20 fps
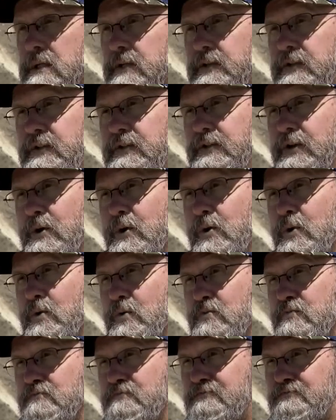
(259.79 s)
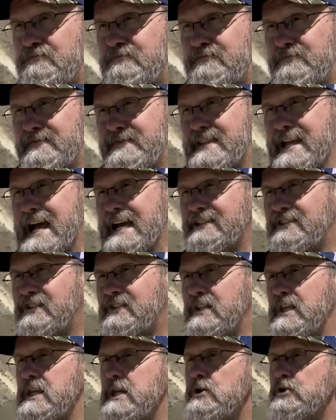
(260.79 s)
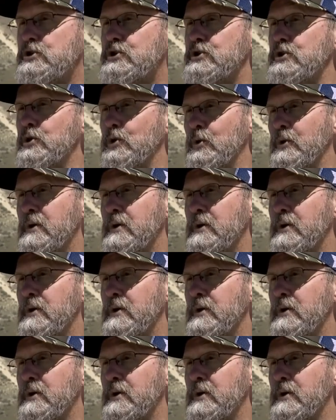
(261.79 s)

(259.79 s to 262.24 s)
So that's the issue.